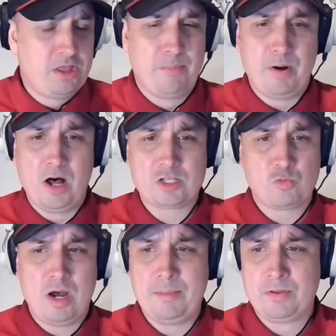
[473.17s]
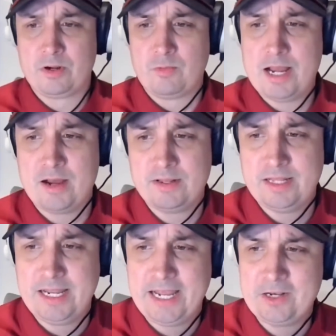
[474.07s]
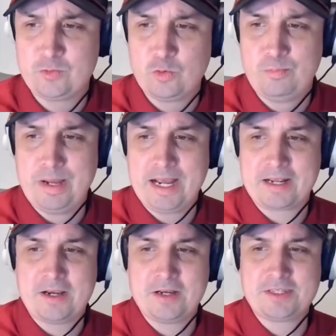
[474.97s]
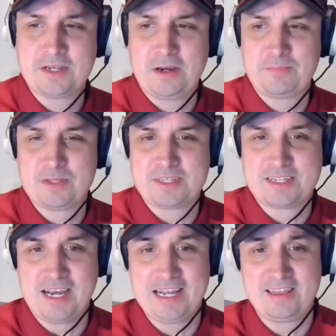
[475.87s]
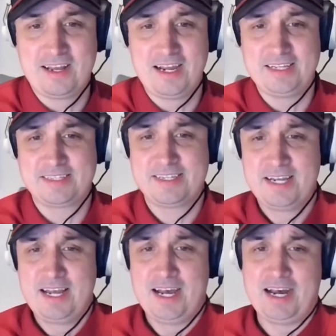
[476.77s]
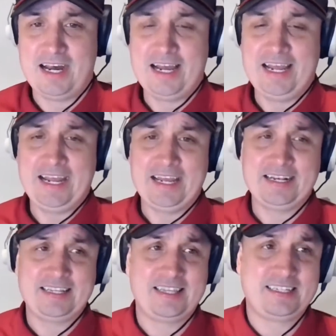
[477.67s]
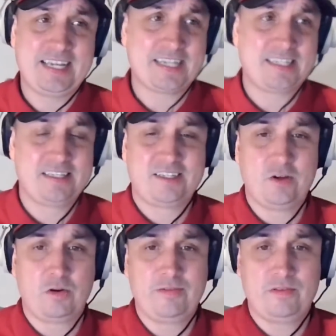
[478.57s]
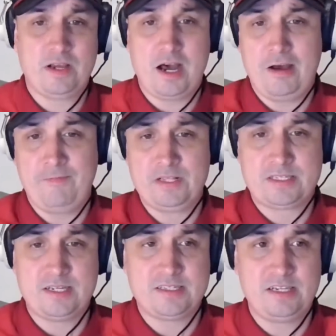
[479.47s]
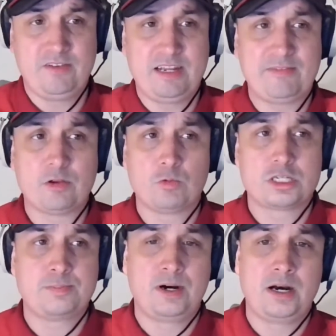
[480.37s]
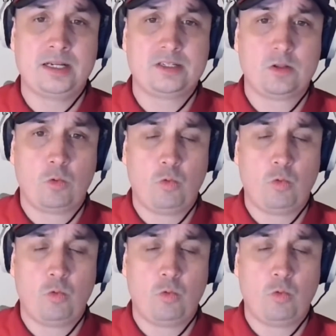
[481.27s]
The ball's wobbling around, and then Andrew Beck cuts up the sidelines, and the Texans the offense doesn't even have to respond to the